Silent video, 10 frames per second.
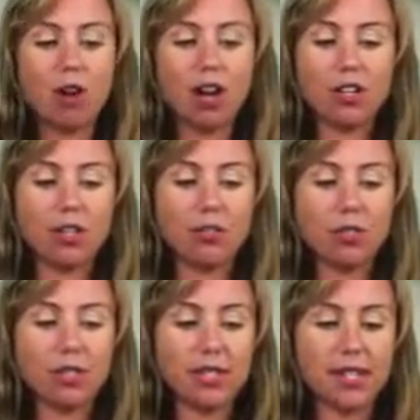what you
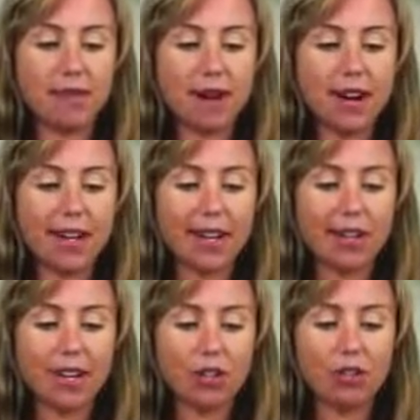would see in
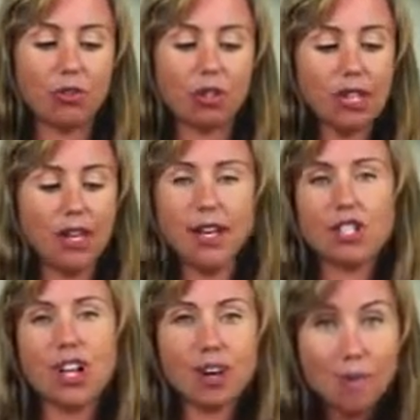America called
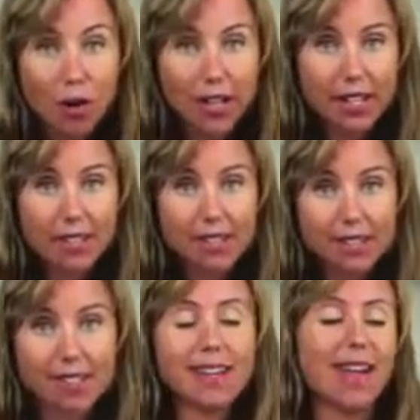
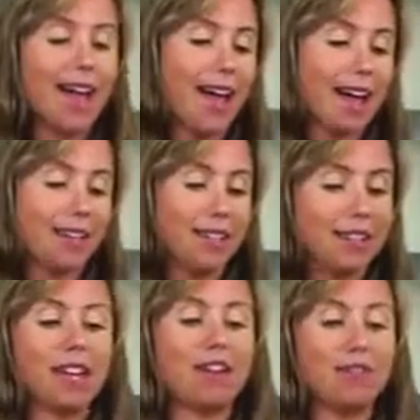cherimoyas, and
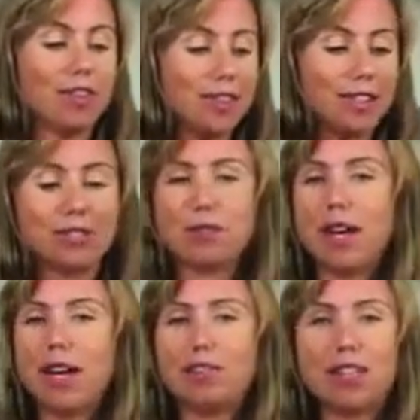they're really
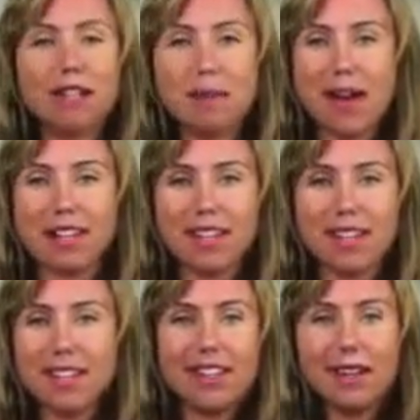sweet, really
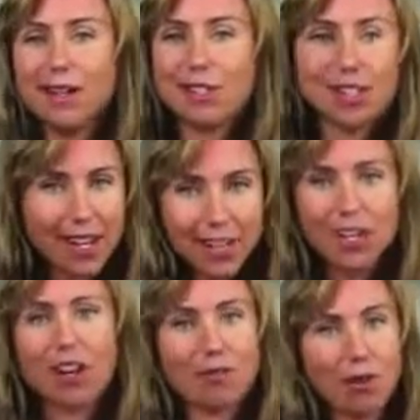amazing, just like a
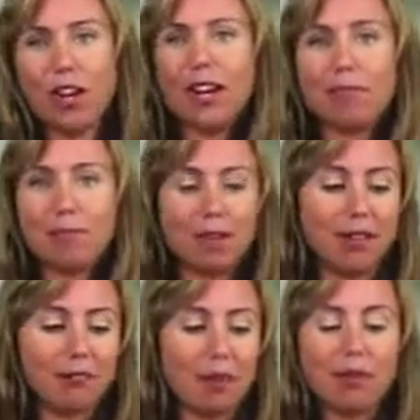cherimoya,
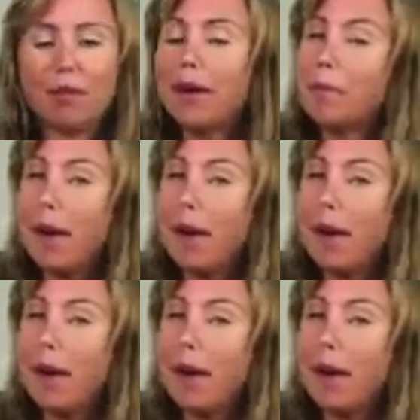but probably